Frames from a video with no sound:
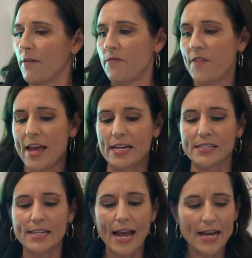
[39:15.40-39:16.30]

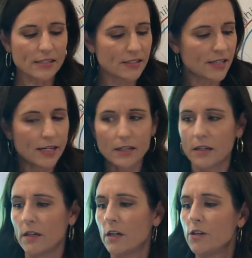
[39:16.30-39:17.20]
Fantastic.
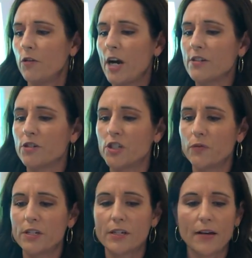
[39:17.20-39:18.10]
You guys
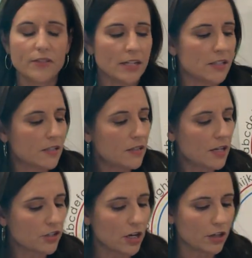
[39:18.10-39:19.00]
have done
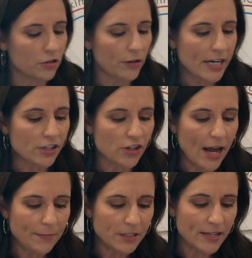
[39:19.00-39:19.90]
such a great
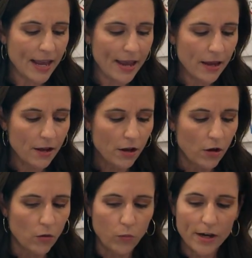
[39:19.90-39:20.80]
job today.
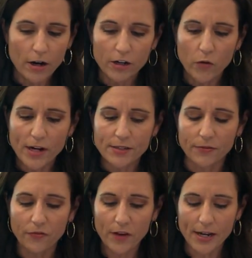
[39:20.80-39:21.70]
We are going to
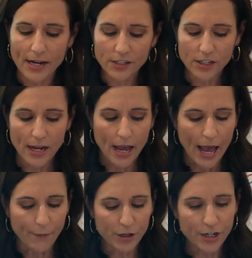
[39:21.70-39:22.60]
finish,
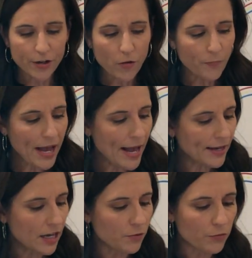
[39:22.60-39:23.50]
and we're going to go
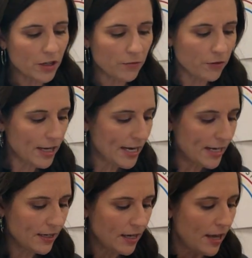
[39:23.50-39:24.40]
back and
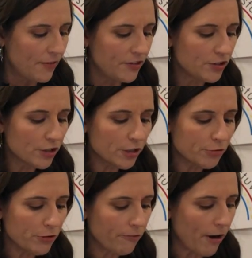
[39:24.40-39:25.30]
reread the
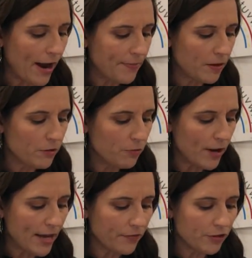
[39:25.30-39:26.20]
nursery rhyme that we read
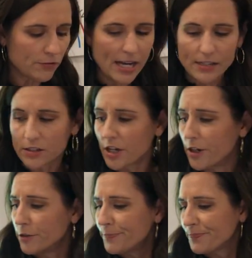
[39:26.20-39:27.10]
a few days
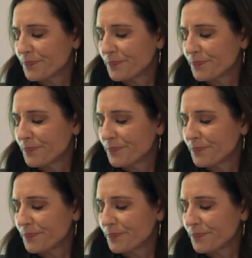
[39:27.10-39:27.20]
ago.